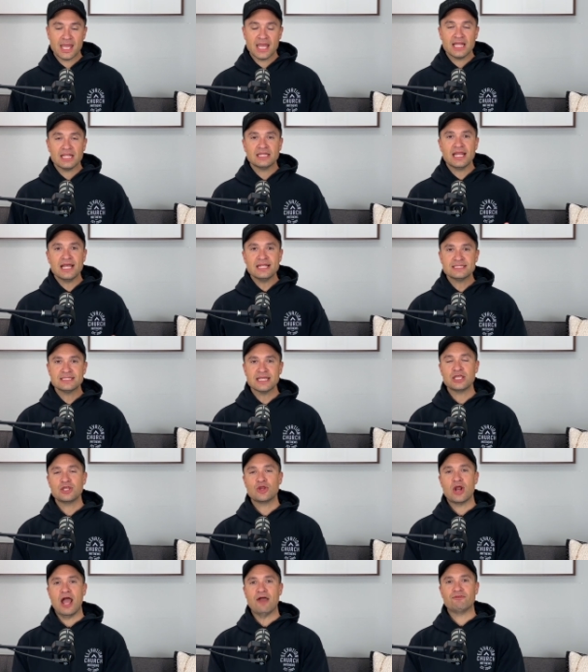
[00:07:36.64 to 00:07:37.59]
Let's say
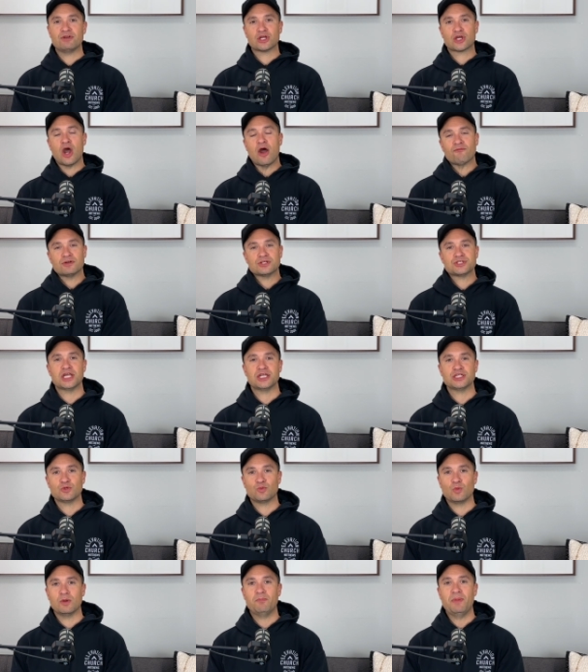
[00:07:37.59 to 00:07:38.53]
you're having a
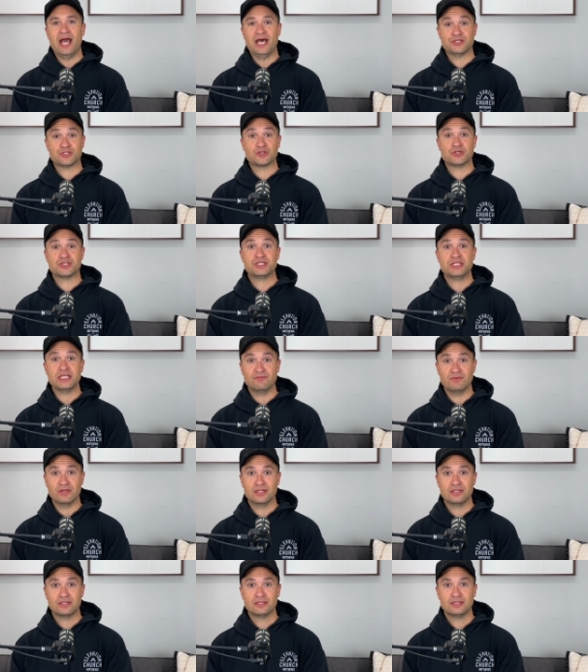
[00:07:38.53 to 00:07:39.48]
conversation with Pastor
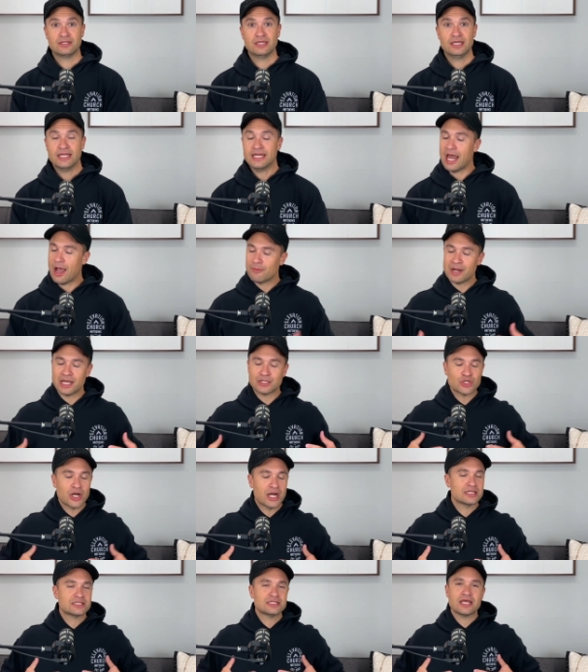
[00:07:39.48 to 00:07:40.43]
Stephen. Now, I'm not
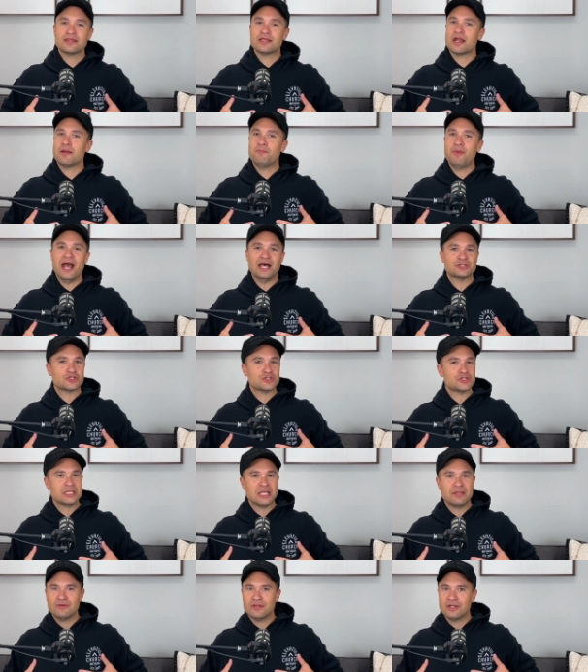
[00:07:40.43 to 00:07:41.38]
trying to say that I'm Pastor
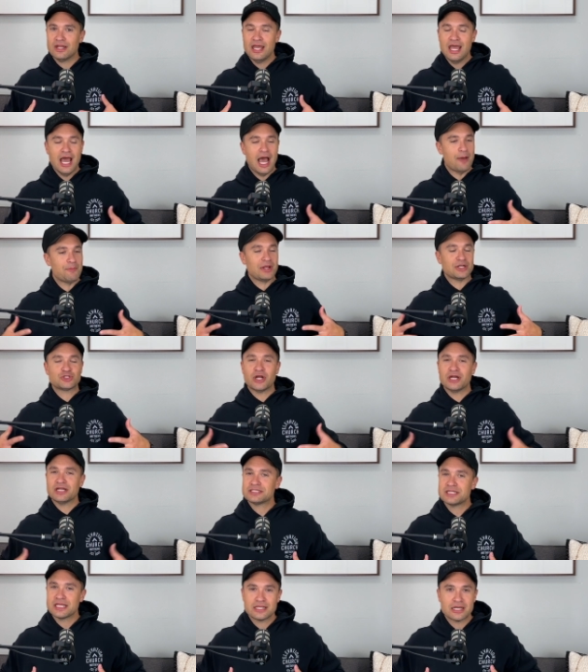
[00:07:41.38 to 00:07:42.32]
Stephen. I'm not trying
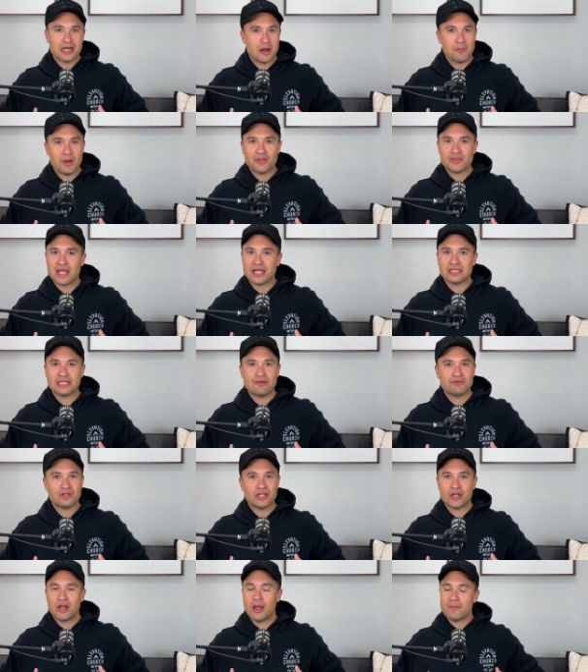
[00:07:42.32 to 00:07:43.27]
to say that I'm on that
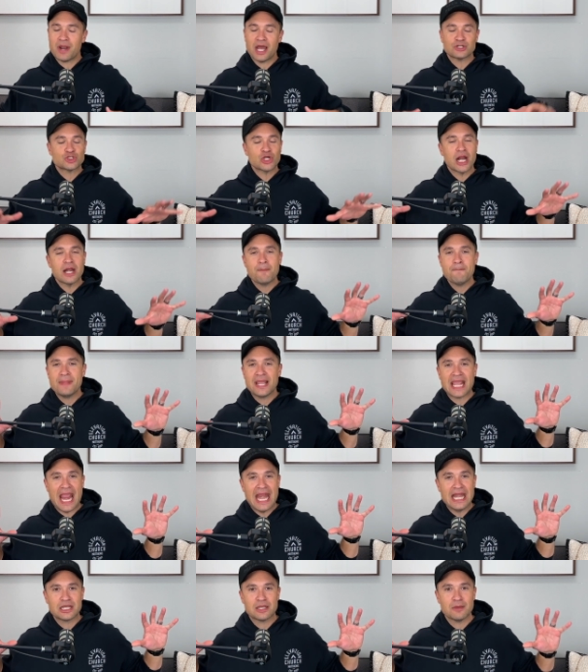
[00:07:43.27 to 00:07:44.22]
level. I'm not trying to make
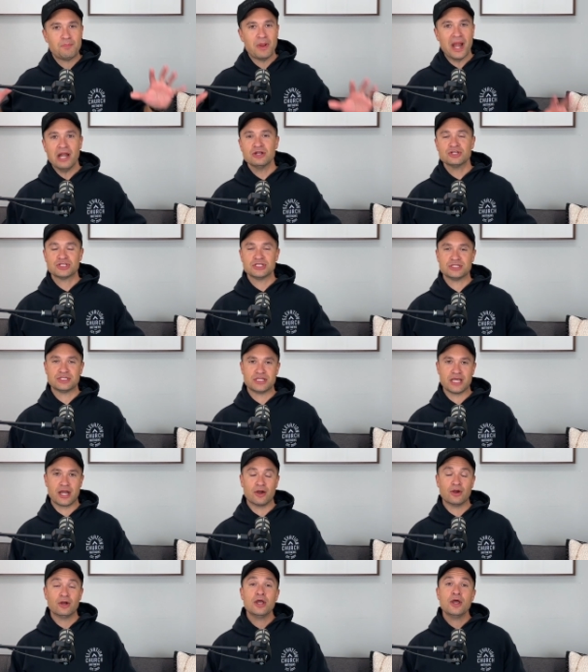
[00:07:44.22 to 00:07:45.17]
any comparisons
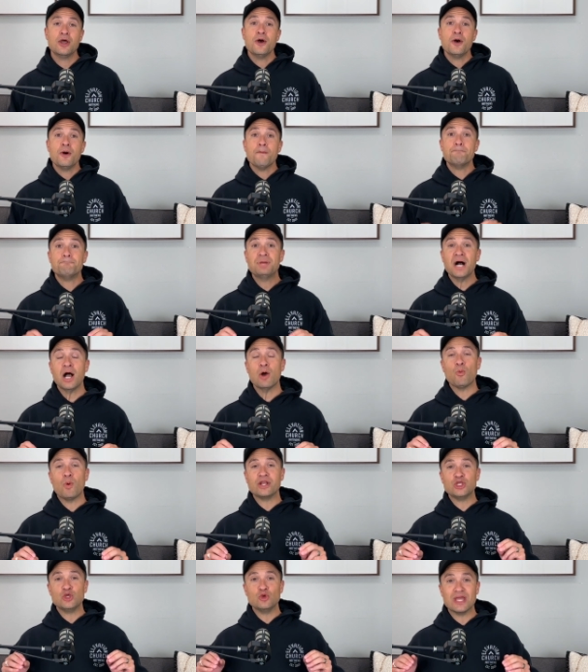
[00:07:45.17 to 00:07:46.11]
there. But
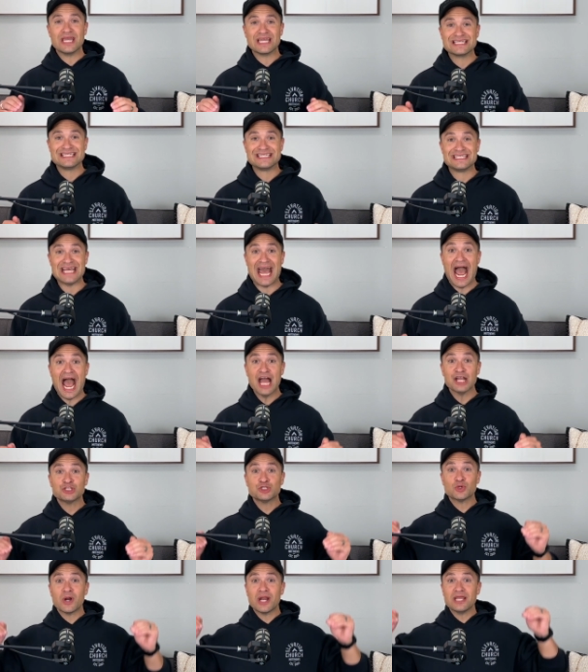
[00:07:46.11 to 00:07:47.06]
when you
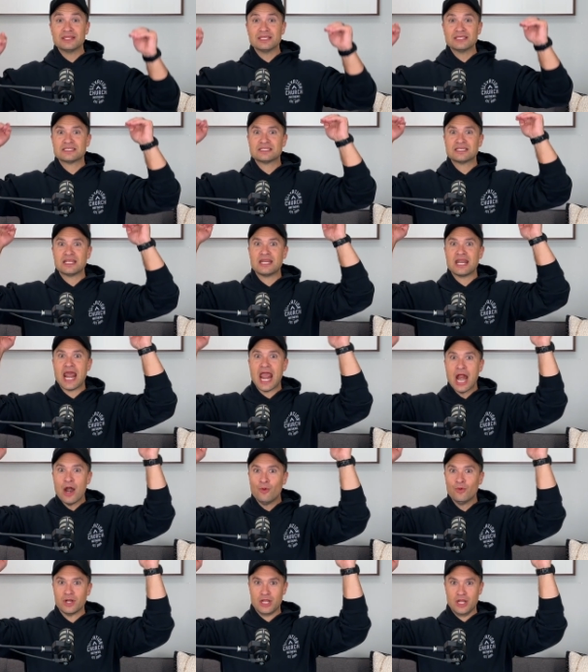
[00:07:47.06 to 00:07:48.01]
exaggerate the
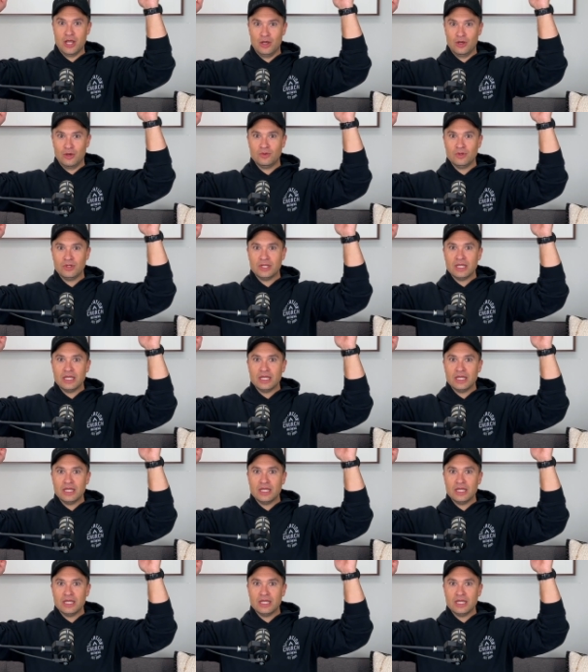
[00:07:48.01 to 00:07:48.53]
scenario,